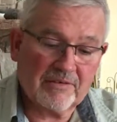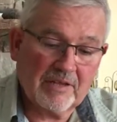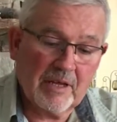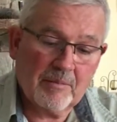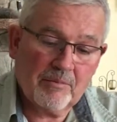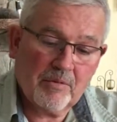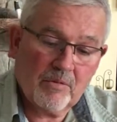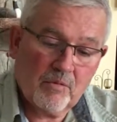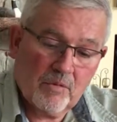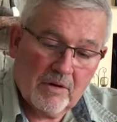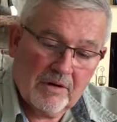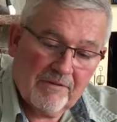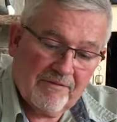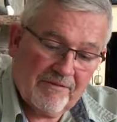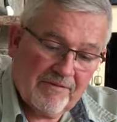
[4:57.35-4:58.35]
Number
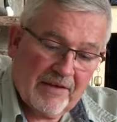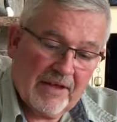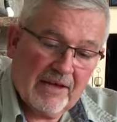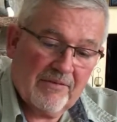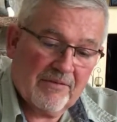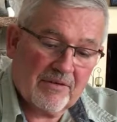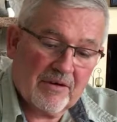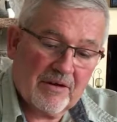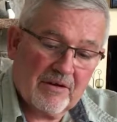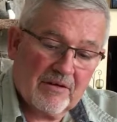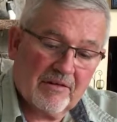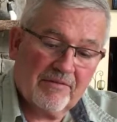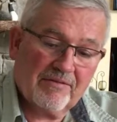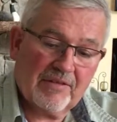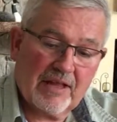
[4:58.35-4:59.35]
one favorite
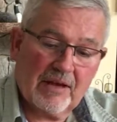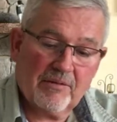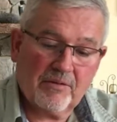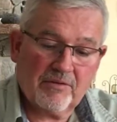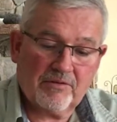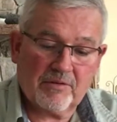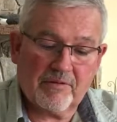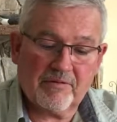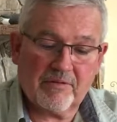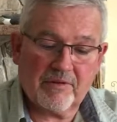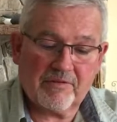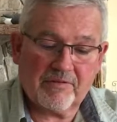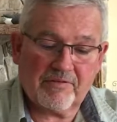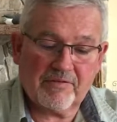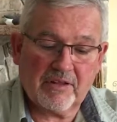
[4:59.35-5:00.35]
on Flowers River
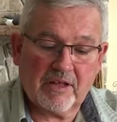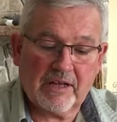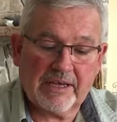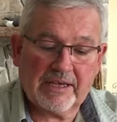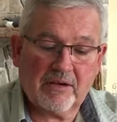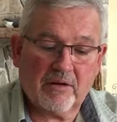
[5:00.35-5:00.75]
is a fly